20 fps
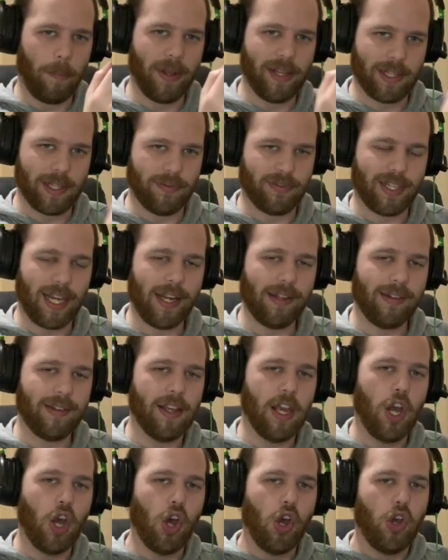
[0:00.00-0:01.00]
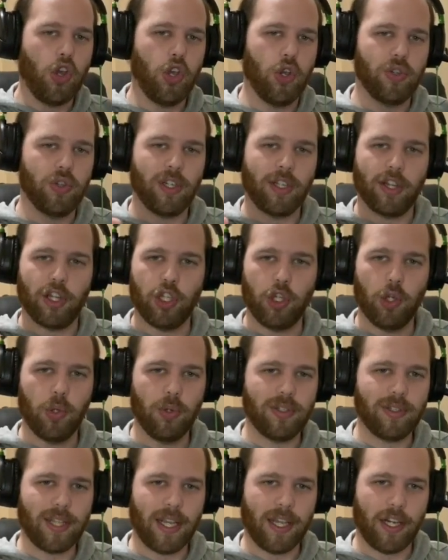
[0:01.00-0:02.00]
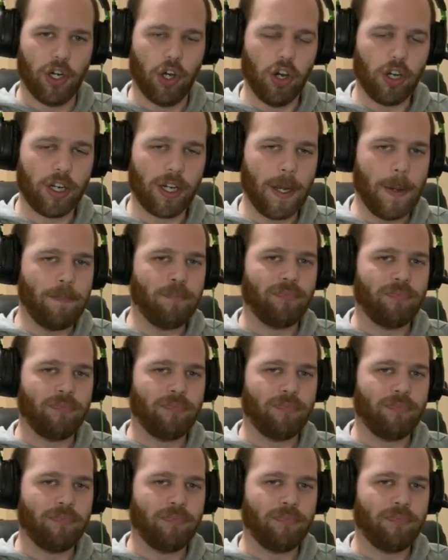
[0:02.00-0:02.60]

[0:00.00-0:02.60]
piece of state using the useState hook,